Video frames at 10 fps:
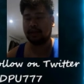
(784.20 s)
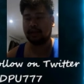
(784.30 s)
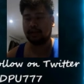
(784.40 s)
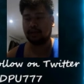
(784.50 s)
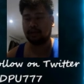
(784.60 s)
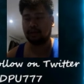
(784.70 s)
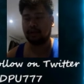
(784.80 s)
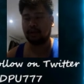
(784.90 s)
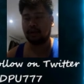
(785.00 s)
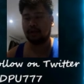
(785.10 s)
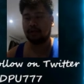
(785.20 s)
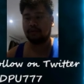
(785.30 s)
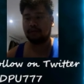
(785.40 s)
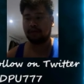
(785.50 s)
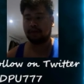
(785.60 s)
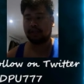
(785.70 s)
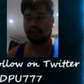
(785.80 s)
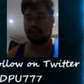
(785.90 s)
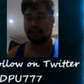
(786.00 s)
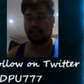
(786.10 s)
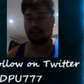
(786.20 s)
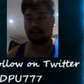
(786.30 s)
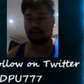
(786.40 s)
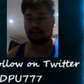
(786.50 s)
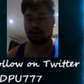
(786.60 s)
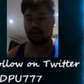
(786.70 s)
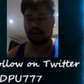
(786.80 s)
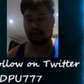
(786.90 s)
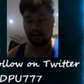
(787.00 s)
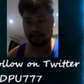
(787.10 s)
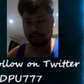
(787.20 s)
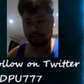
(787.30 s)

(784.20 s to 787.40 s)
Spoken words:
and then I go for a Shadow Ball right here.